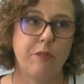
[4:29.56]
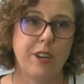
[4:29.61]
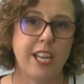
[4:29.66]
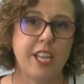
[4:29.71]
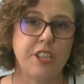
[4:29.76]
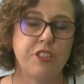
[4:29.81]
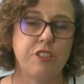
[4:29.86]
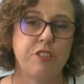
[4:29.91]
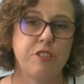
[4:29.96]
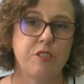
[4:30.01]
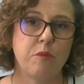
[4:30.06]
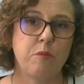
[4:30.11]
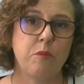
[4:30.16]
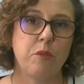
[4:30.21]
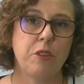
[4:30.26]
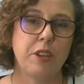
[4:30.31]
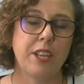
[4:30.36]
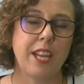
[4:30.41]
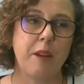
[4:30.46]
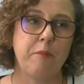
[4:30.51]
relation to
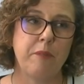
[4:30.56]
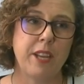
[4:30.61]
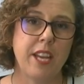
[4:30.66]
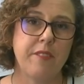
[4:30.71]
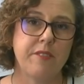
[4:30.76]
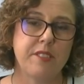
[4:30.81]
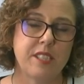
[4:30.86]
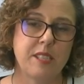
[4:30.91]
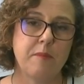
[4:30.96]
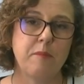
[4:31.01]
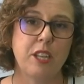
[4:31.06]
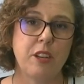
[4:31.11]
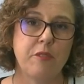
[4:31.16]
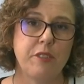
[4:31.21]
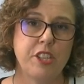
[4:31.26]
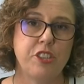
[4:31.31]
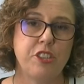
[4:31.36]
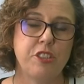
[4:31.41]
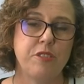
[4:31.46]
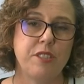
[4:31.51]
work, and we have similar
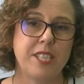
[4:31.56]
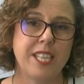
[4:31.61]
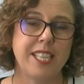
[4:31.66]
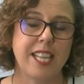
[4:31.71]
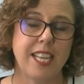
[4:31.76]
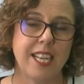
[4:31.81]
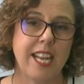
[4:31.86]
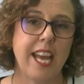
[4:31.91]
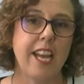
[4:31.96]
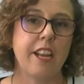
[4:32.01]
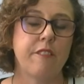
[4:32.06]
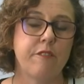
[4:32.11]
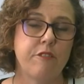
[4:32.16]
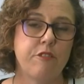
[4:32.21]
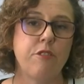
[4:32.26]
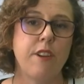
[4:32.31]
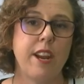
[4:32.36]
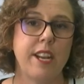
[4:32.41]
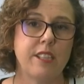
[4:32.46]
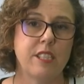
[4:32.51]
issues in the lack of
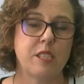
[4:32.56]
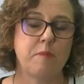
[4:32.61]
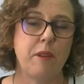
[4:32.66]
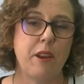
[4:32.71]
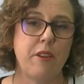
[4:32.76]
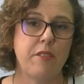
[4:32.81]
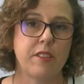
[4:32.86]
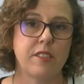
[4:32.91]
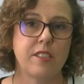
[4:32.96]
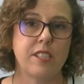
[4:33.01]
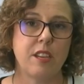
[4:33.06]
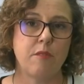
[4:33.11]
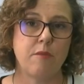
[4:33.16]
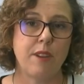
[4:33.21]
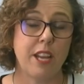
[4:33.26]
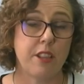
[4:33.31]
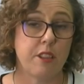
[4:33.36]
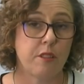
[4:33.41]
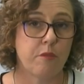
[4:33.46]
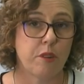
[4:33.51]
transparency
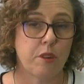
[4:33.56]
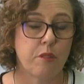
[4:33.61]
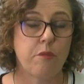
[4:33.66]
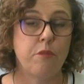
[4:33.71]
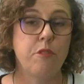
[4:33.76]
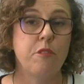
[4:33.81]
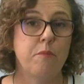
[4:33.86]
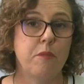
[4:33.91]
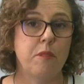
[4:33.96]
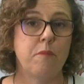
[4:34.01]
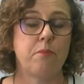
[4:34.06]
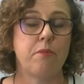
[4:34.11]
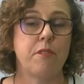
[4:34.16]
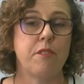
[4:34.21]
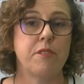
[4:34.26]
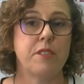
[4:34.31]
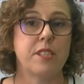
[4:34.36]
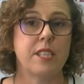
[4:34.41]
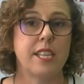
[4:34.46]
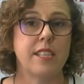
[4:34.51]
around the recruitment
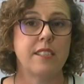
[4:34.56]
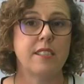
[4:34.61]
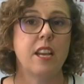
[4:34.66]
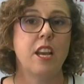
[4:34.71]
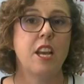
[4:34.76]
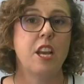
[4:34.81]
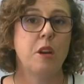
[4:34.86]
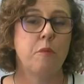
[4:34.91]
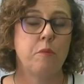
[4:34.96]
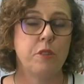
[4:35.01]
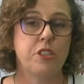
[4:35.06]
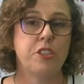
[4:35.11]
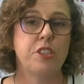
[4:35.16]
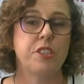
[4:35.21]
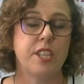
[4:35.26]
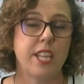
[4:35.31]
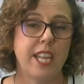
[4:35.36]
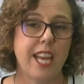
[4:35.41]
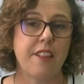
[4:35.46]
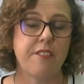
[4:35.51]
process, which
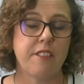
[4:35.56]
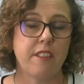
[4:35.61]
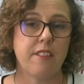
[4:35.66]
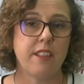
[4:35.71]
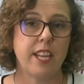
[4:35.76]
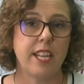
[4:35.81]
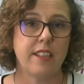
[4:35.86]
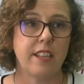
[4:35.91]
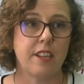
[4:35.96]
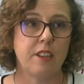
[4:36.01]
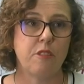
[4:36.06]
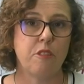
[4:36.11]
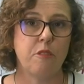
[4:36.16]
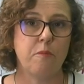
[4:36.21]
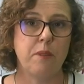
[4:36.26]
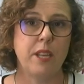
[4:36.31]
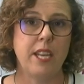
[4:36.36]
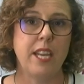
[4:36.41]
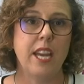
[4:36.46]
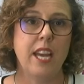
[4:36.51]
is the other thing that
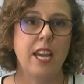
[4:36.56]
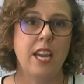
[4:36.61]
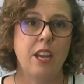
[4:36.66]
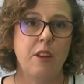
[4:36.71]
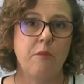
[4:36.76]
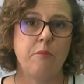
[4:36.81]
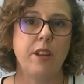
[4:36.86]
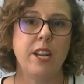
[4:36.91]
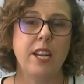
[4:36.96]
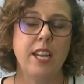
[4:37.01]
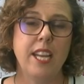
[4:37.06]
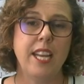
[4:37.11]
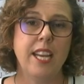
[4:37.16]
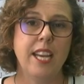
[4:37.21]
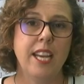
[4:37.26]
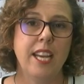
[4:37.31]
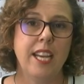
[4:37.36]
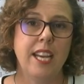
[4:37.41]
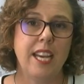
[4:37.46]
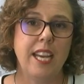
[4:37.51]
could be
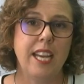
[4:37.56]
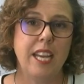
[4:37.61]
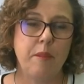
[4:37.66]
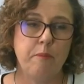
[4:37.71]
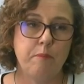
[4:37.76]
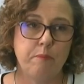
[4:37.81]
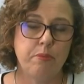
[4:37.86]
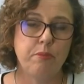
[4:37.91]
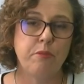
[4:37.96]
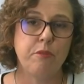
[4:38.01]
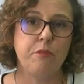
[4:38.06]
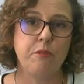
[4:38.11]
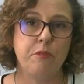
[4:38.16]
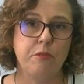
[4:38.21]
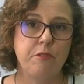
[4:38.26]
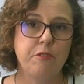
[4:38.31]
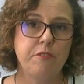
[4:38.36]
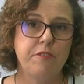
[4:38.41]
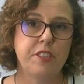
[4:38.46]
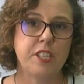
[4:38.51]
really
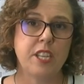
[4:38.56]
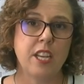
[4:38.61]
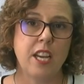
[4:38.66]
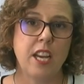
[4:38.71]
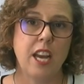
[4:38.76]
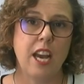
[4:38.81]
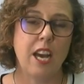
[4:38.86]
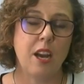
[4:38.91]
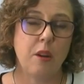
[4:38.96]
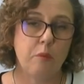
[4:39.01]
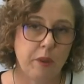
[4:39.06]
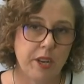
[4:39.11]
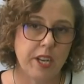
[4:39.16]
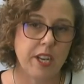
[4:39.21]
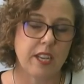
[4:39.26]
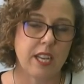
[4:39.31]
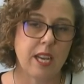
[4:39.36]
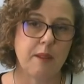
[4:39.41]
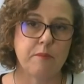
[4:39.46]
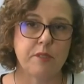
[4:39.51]
improved when
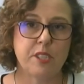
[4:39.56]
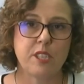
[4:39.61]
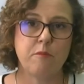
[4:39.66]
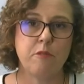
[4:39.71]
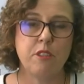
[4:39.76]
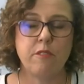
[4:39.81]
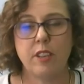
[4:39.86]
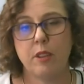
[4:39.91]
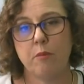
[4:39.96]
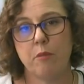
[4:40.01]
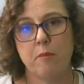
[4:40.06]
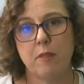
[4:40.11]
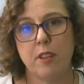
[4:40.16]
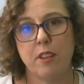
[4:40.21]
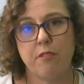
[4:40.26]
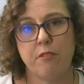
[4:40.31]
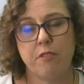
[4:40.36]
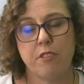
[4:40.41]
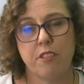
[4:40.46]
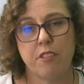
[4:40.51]
it comes to moving
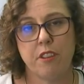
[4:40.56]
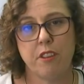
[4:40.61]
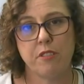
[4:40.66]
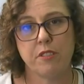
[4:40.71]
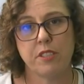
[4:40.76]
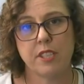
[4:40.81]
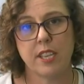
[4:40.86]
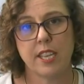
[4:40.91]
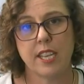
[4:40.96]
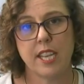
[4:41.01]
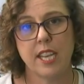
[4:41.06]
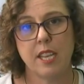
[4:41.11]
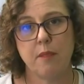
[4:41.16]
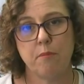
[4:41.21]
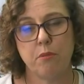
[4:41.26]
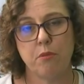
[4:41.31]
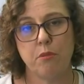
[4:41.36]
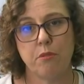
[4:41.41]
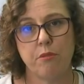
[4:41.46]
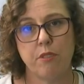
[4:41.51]
women through to those key
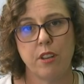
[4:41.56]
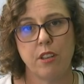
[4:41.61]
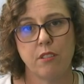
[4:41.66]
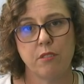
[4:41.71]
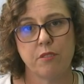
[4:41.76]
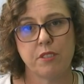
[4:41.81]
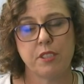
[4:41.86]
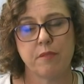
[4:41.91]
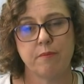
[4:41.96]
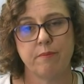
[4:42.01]
board roles.